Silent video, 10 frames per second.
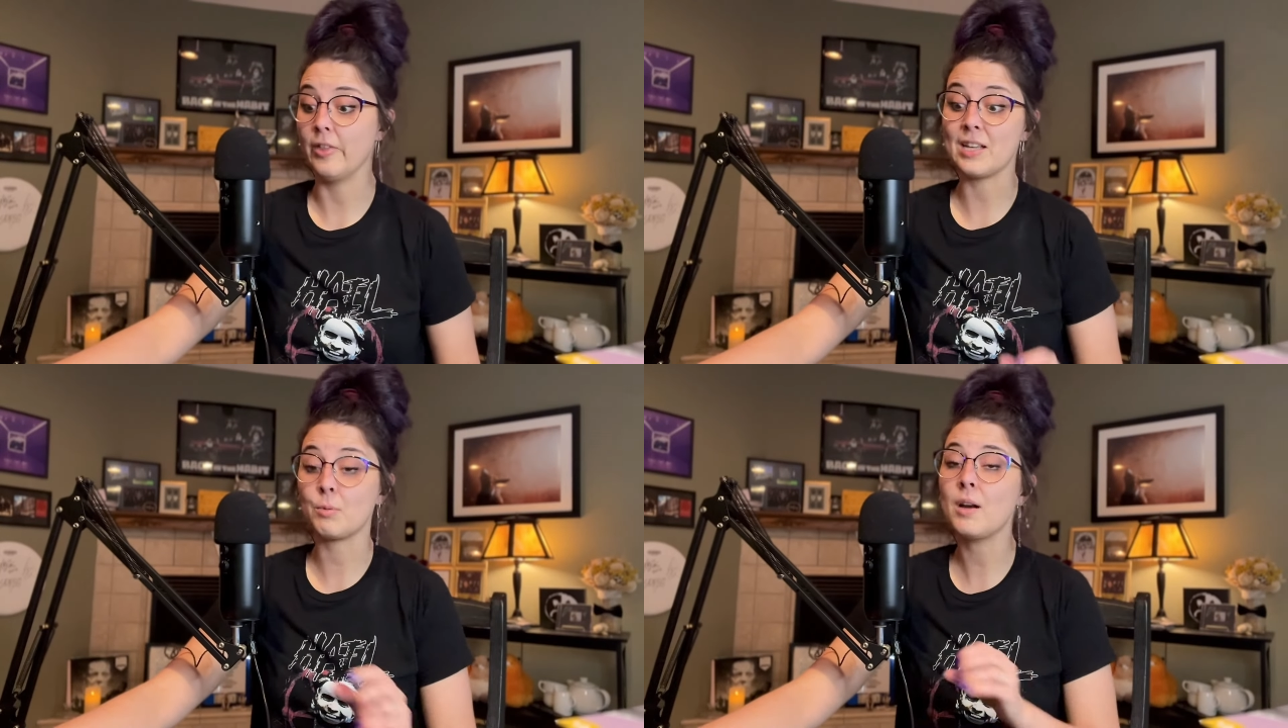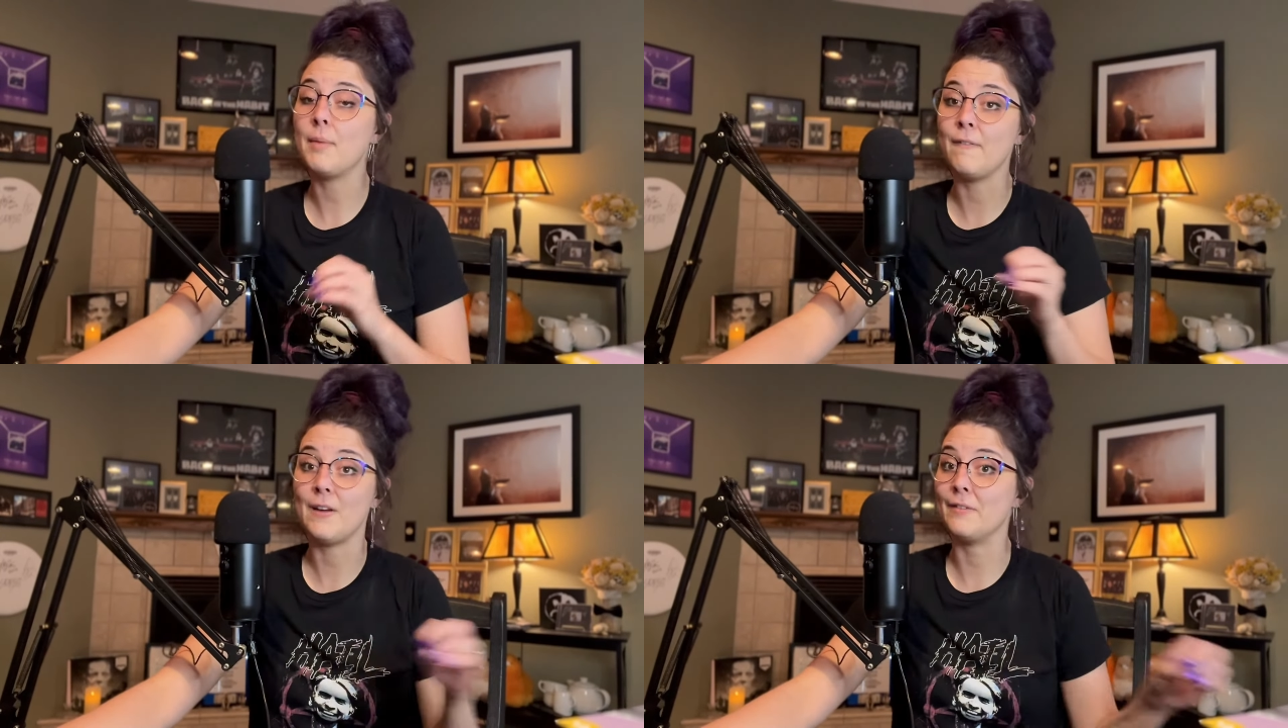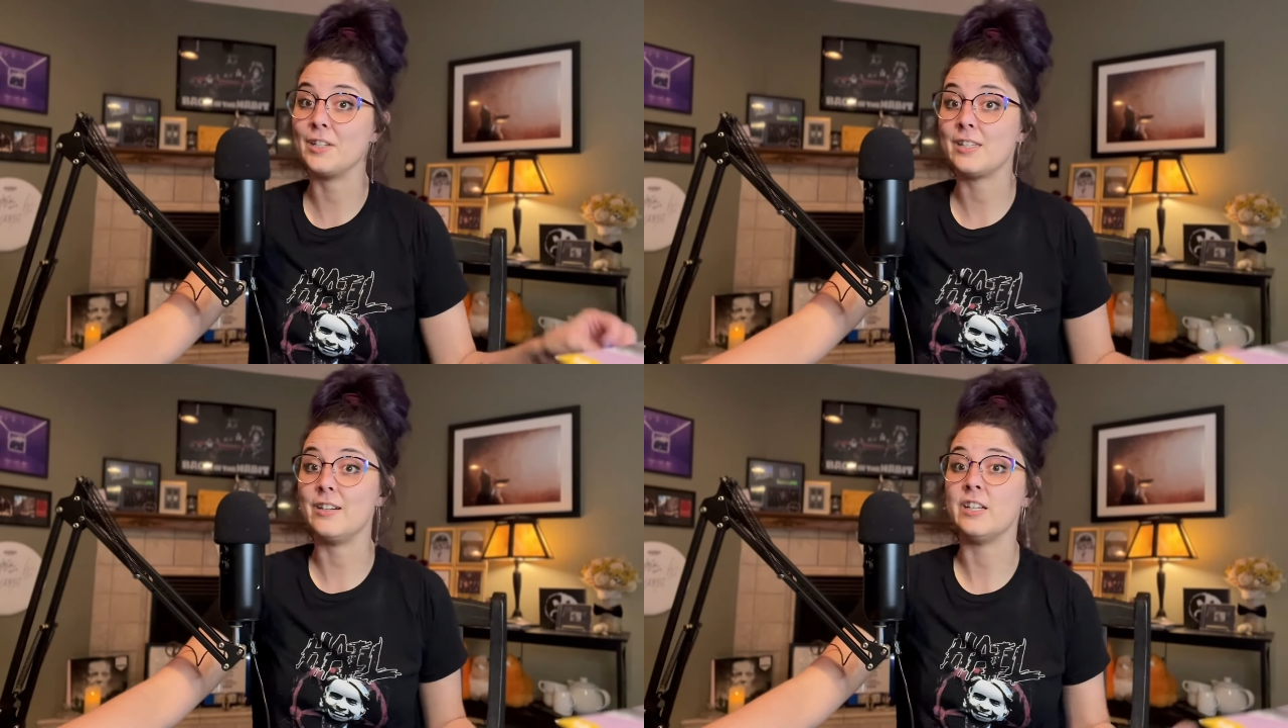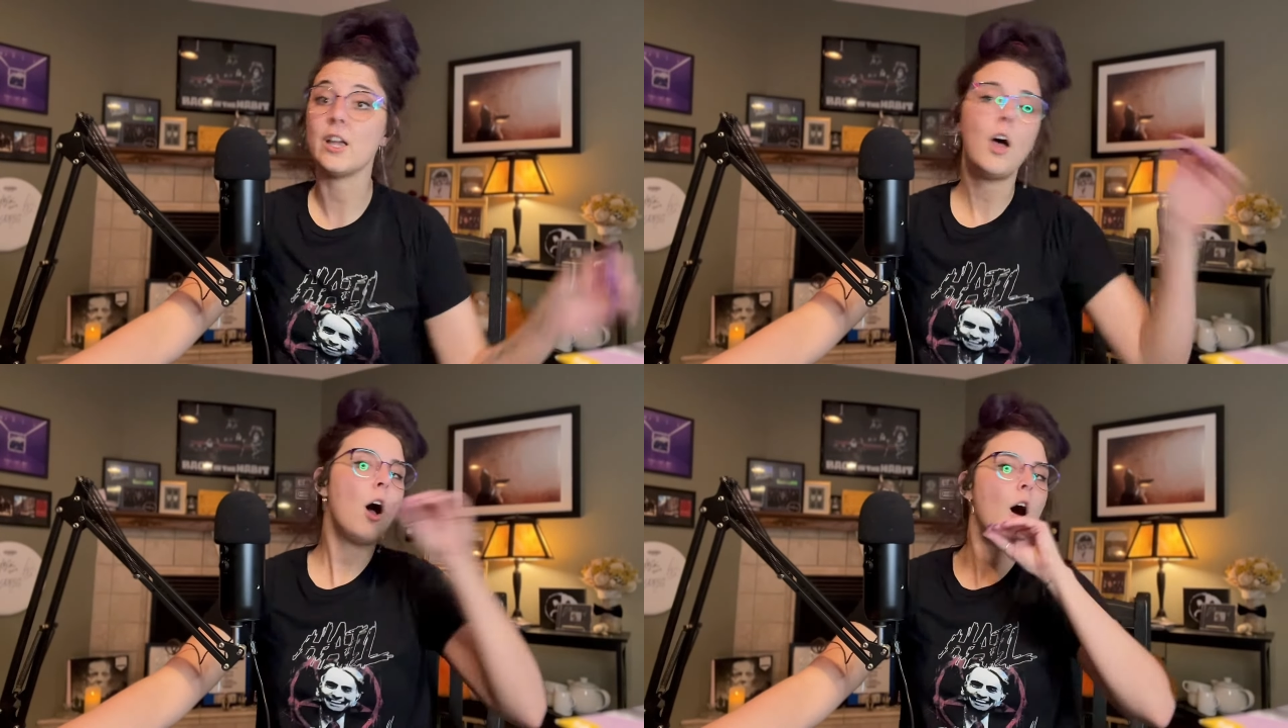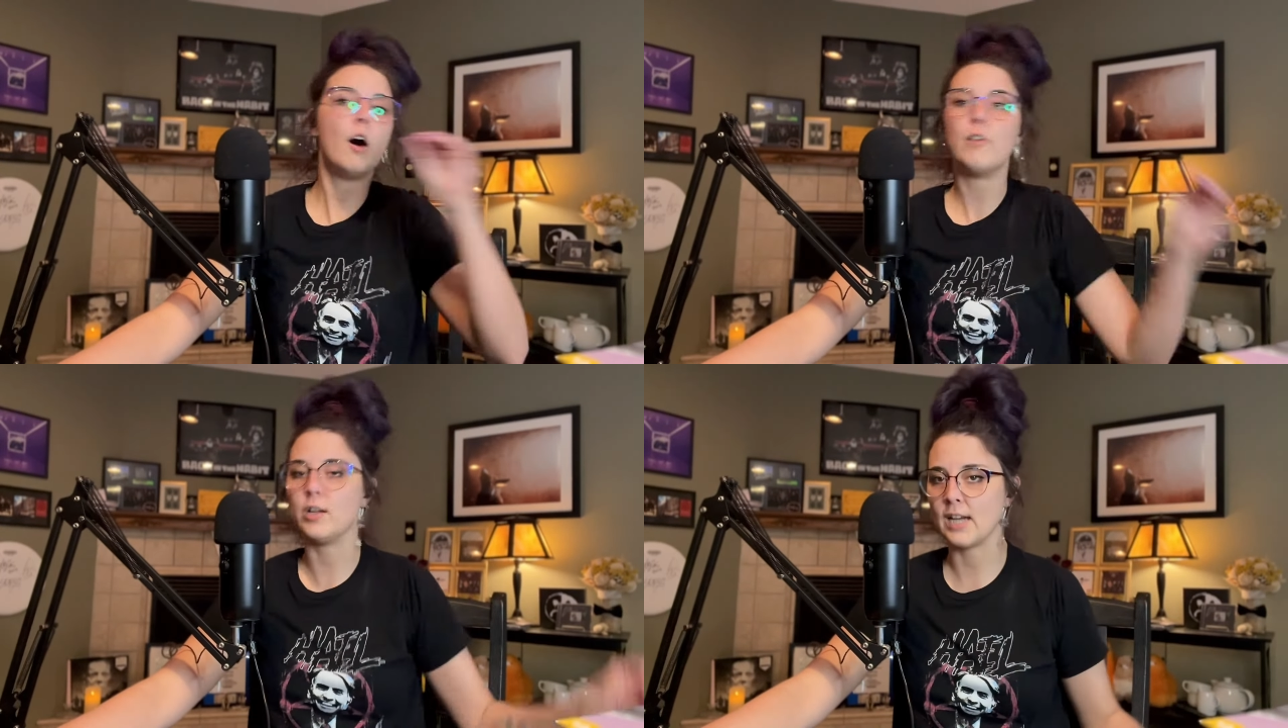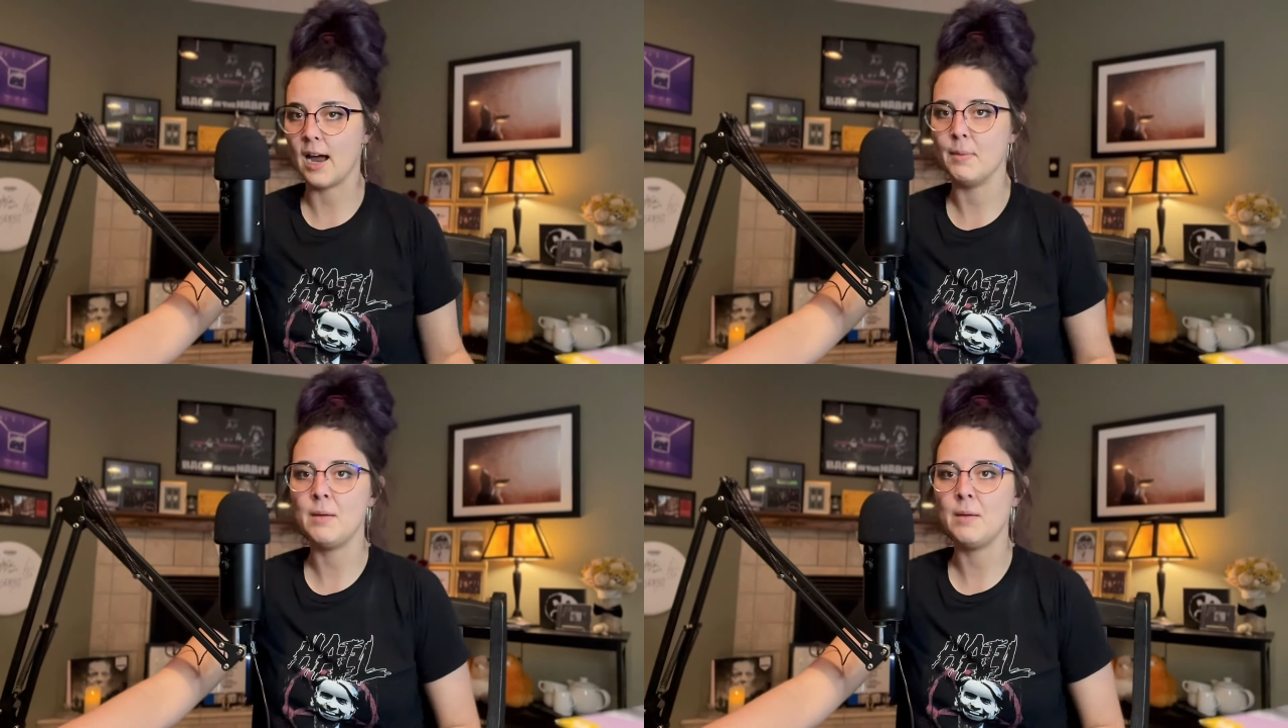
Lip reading: That's one of my favorite series of all time.